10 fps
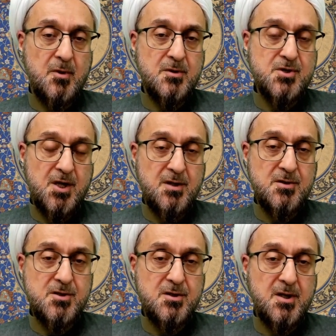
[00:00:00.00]

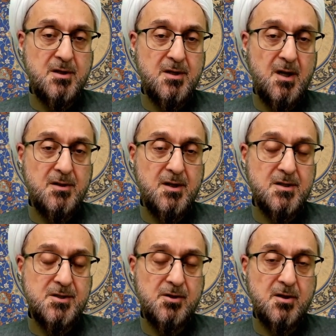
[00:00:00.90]
change the
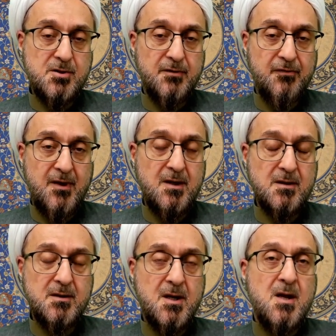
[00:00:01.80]
structure
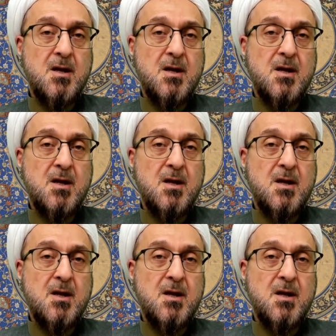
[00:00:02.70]
failed.